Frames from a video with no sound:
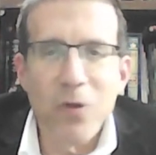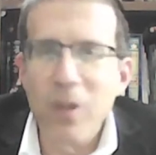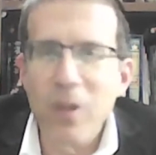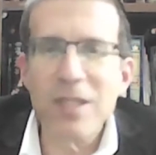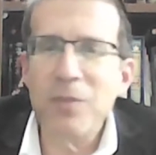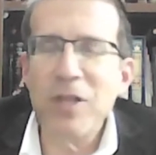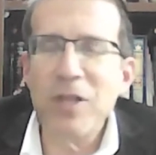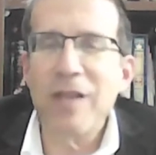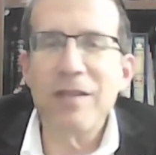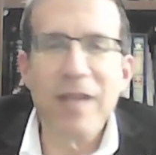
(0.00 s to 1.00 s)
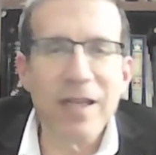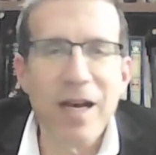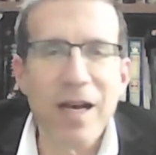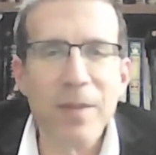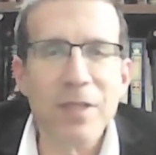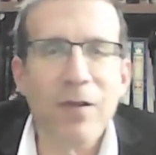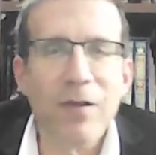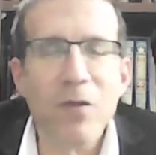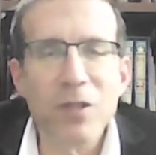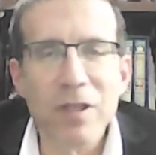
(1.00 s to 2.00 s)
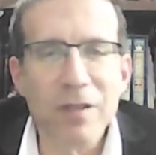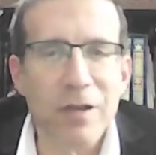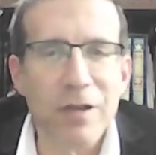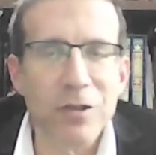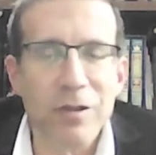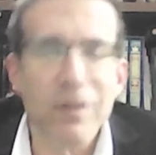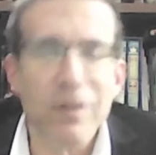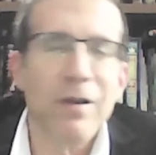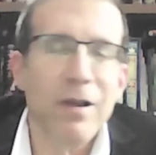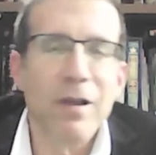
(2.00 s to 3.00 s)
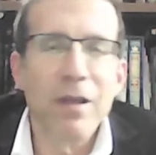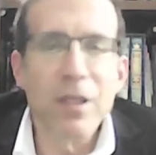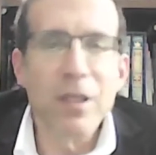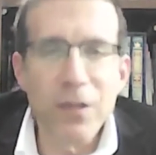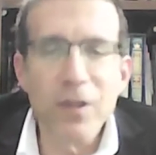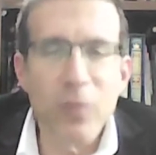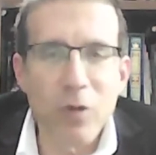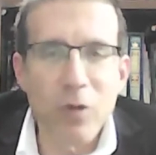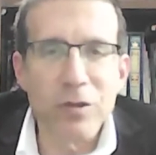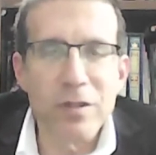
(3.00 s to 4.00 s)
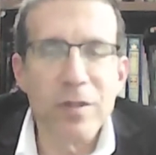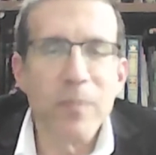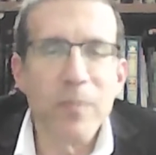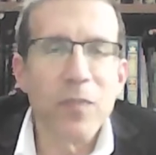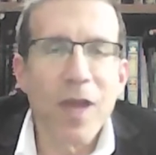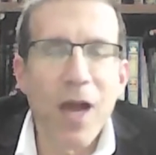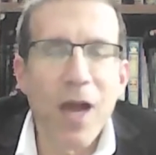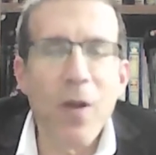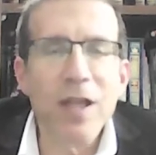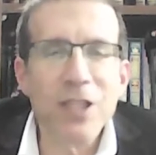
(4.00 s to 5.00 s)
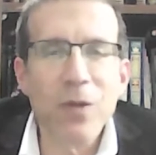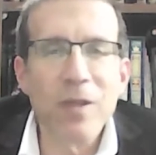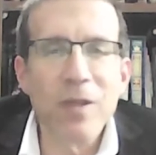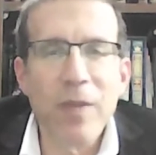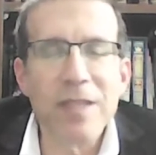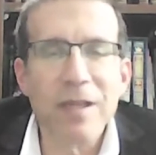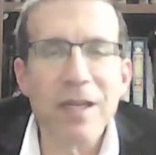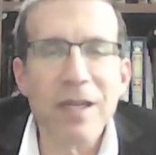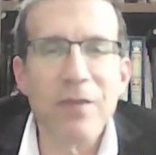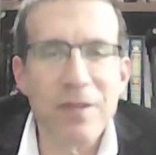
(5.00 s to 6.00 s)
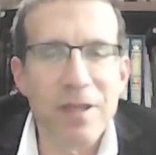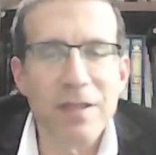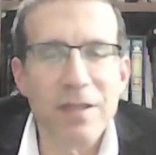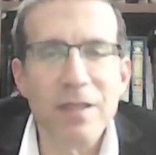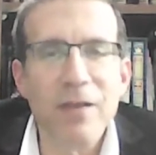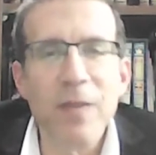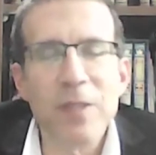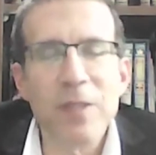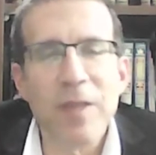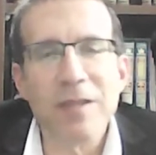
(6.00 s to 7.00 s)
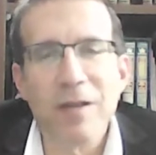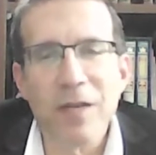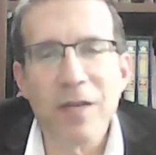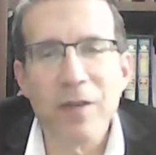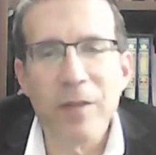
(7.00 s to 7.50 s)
What's the pshat in that comment of Rav Moshe Darshan? There are different approaches. I want to share what the Beis Halevi said. It's a famous Beis Halevi.